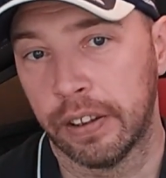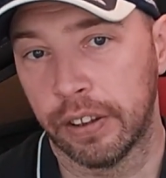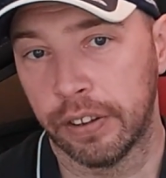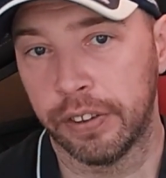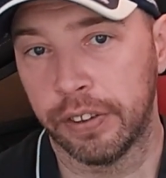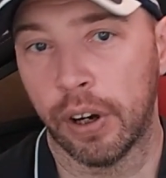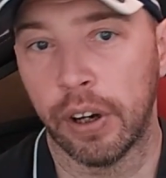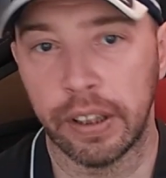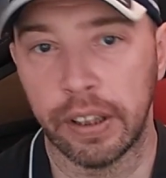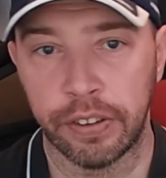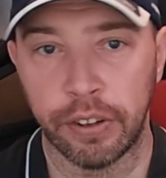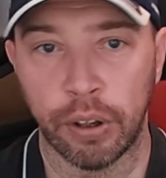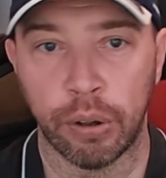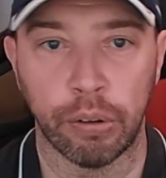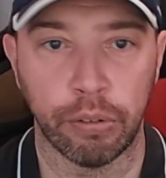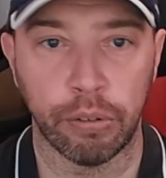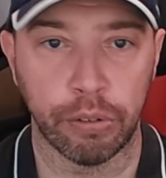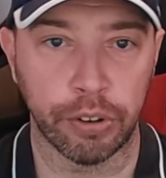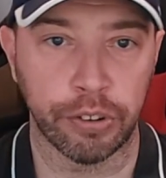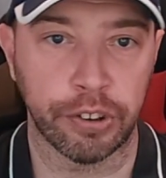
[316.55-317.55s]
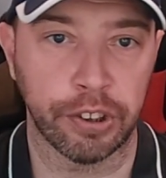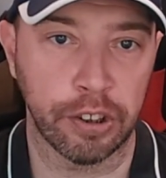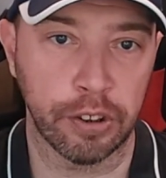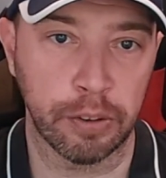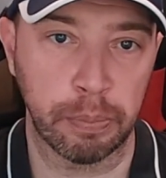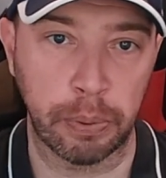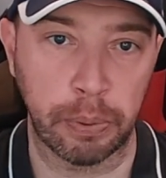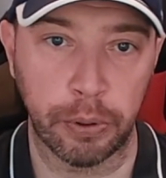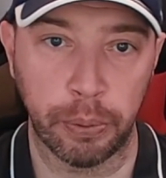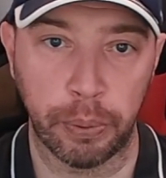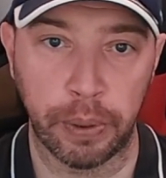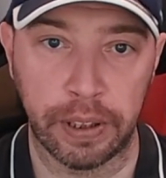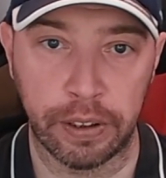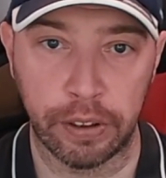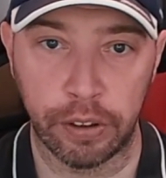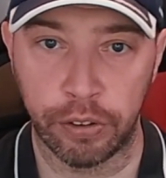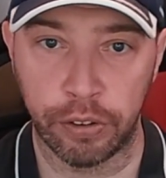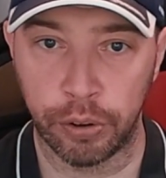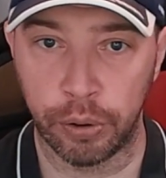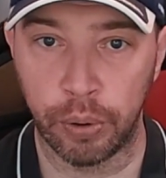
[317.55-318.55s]
The tight tolerances between
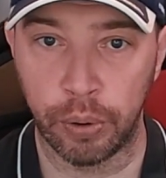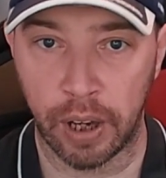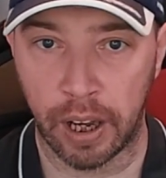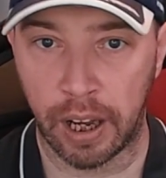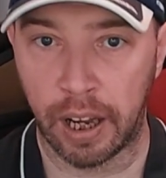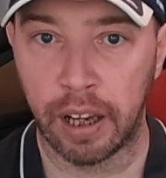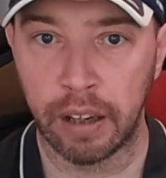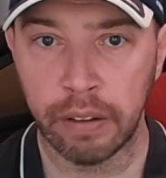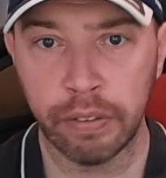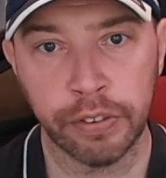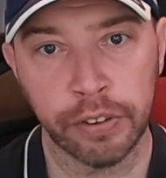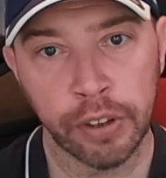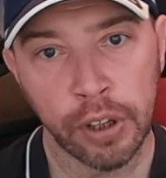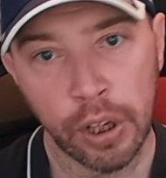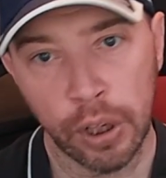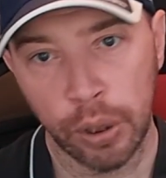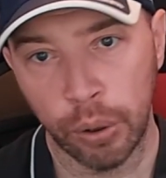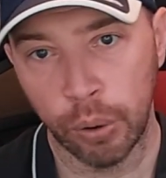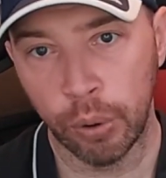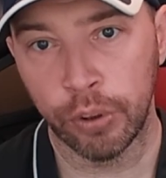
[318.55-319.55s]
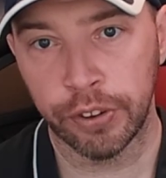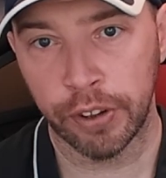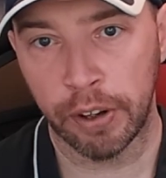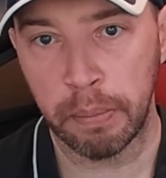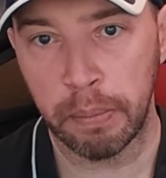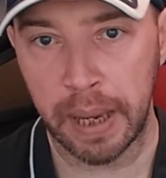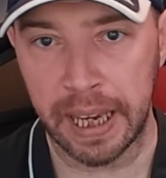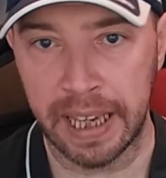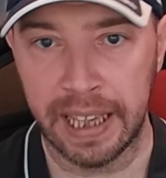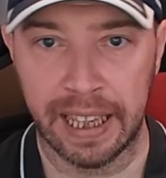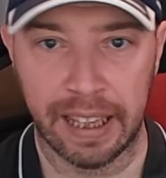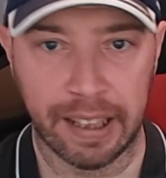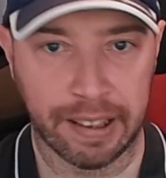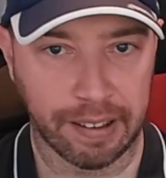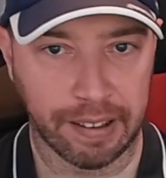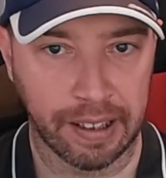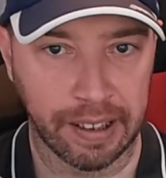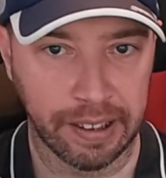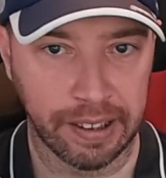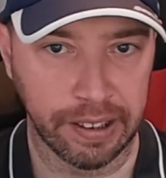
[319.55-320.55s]
the two halves also make
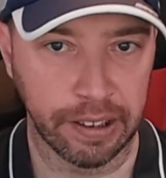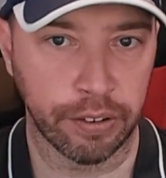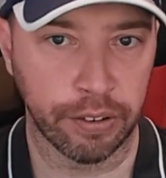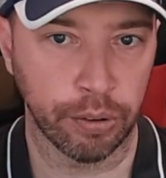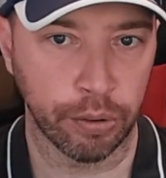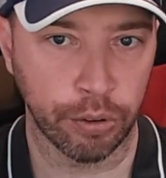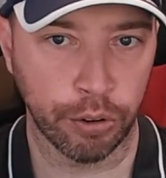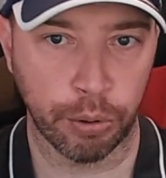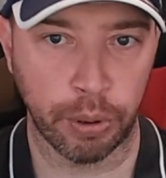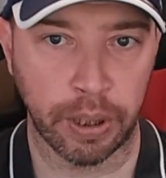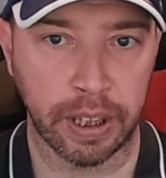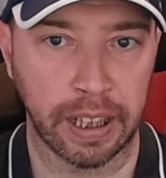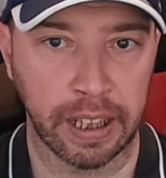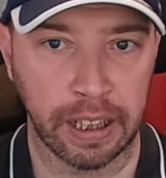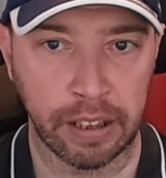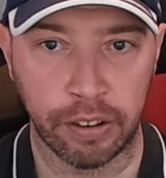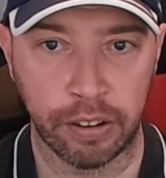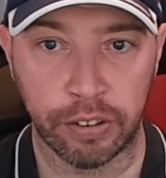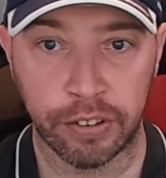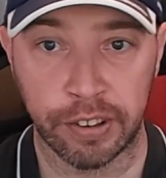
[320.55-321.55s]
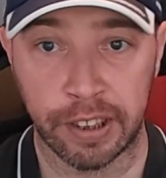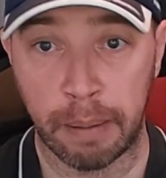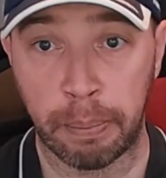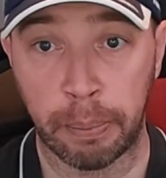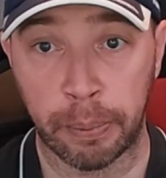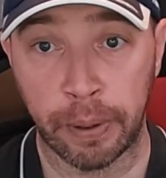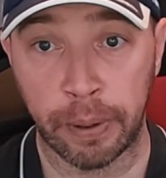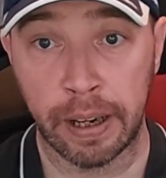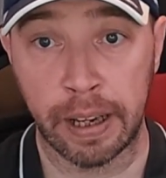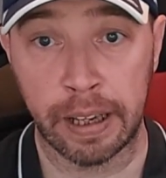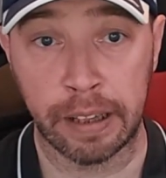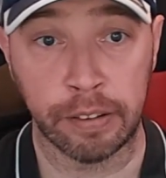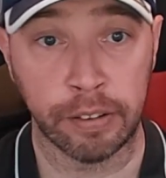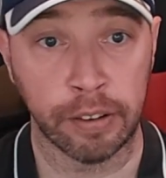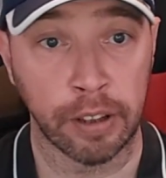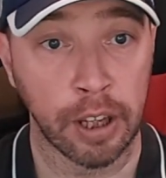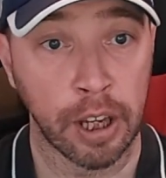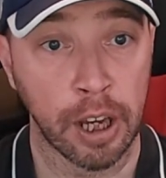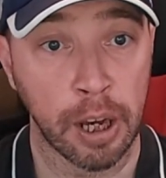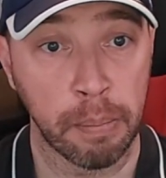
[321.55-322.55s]
it a little tricky to
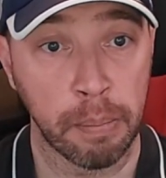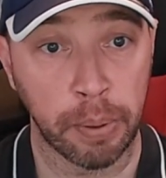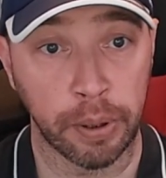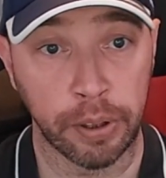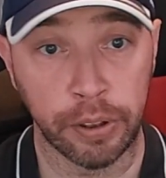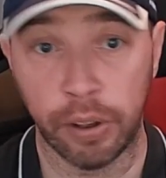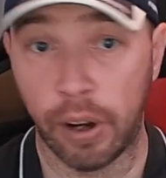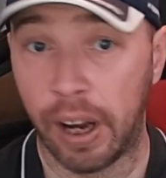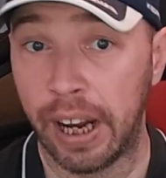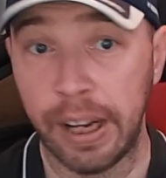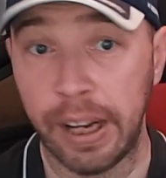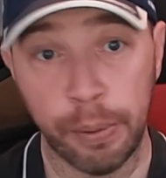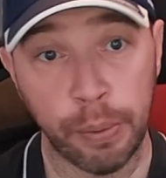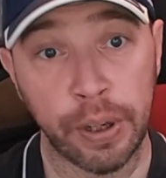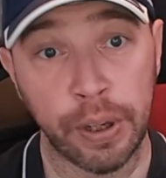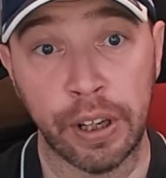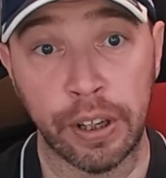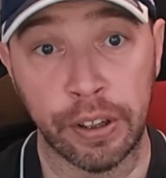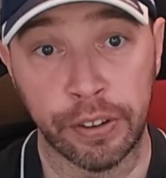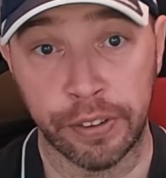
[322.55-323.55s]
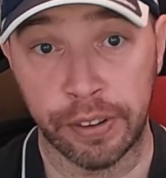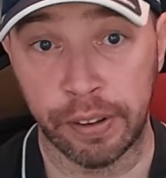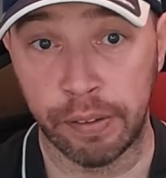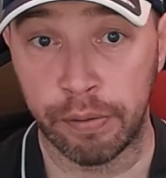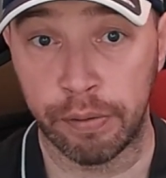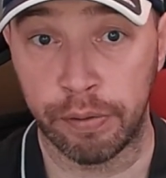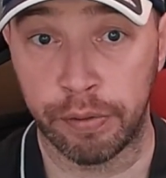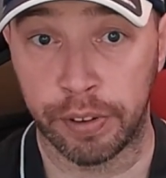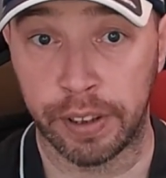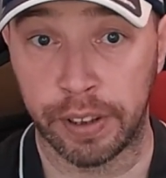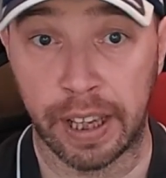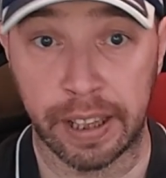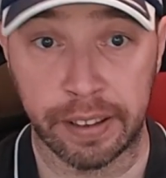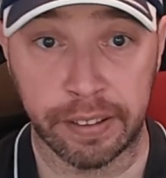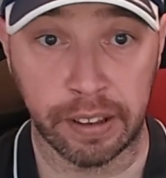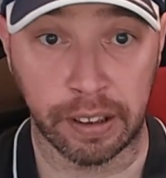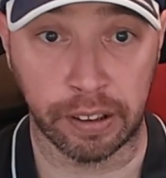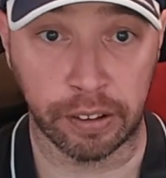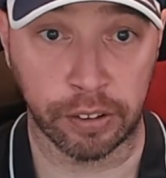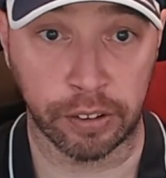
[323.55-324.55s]
separate, but not any worse than
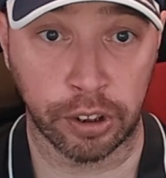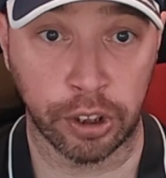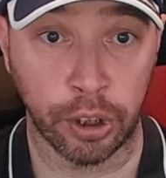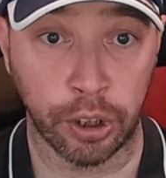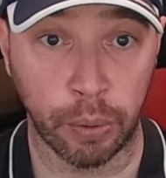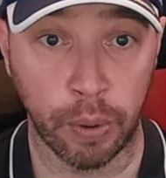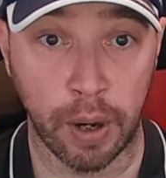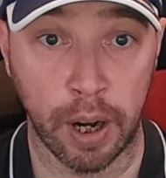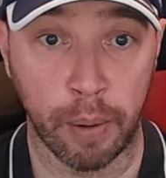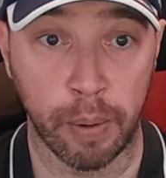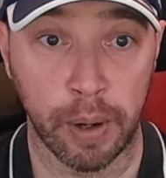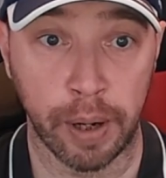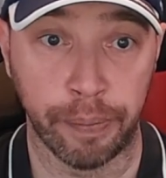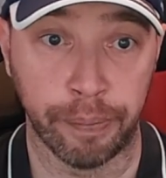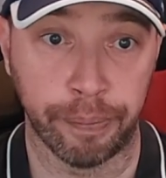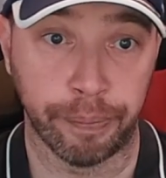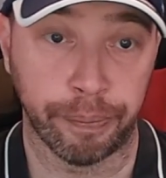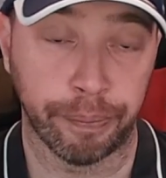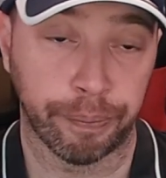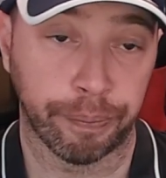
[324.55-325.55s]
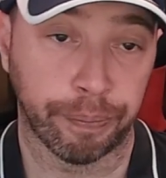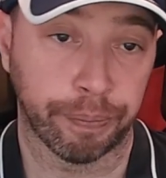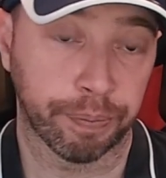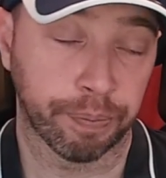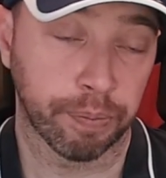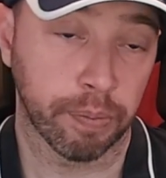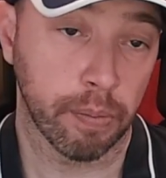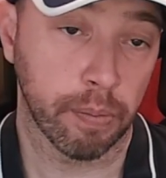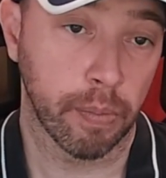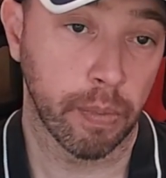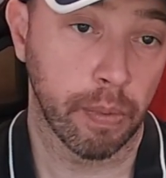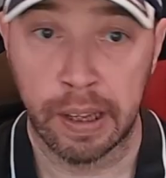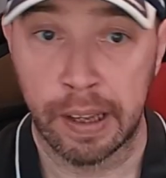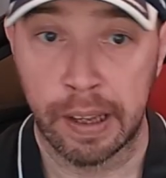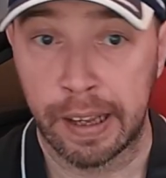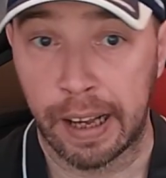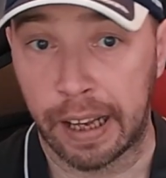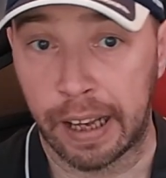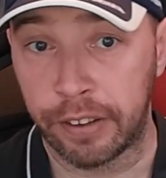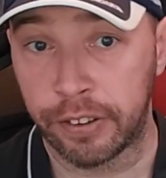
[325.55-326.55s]
Fanatec's QR1.
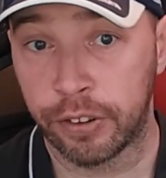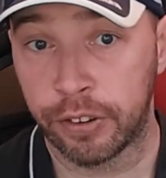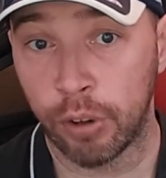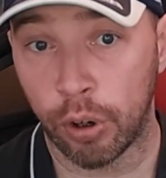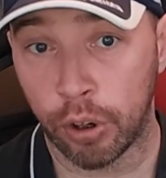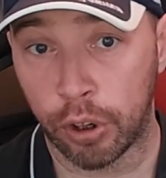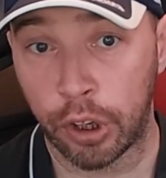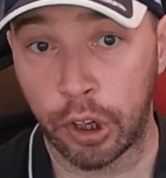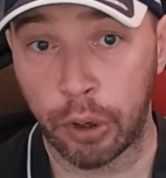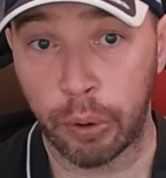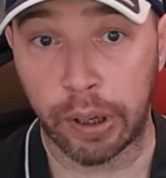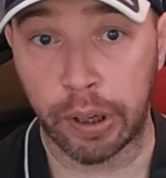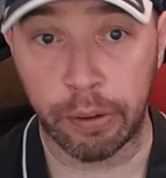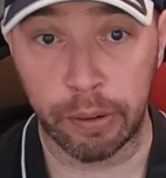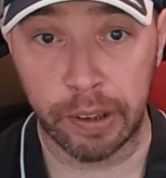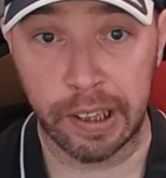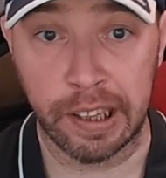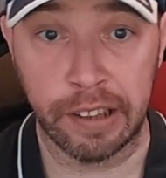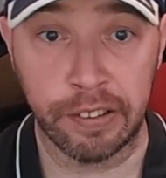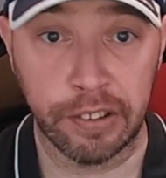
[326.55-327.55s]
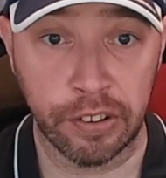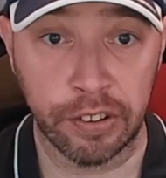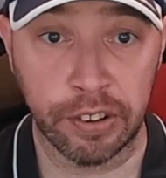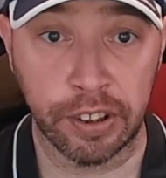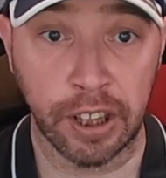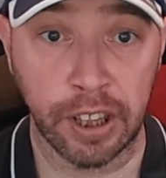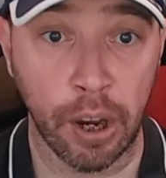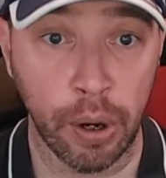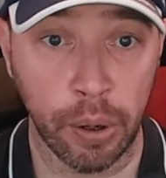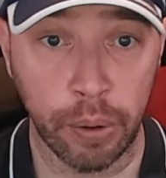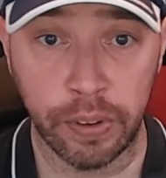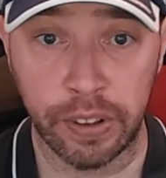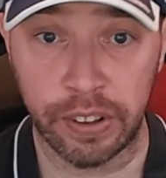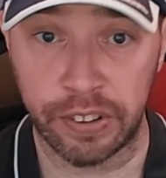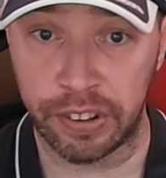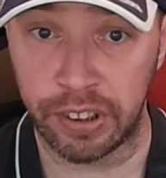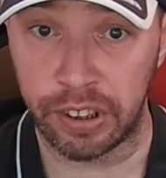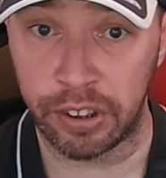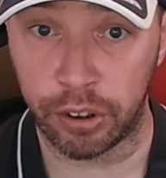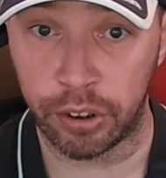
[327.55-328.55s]
As stock quick releases go,
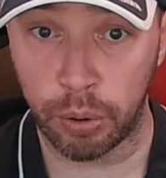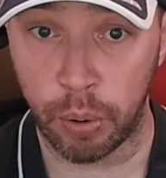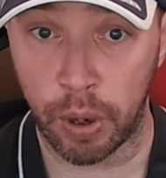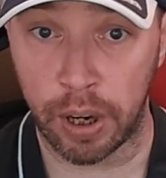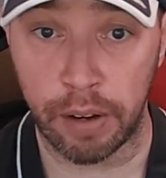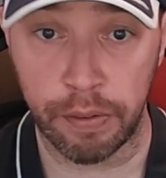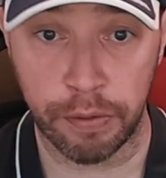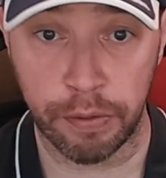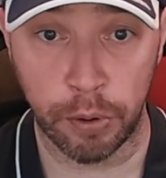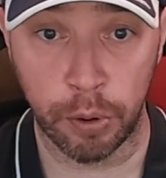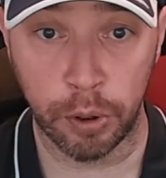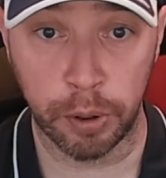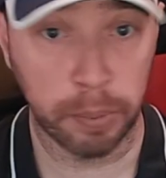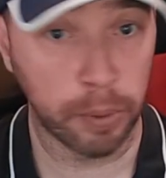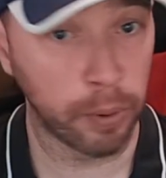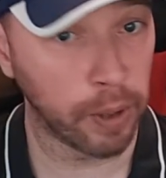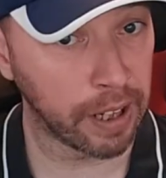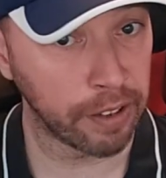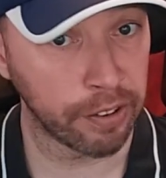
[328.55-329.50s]
this is quite affordable.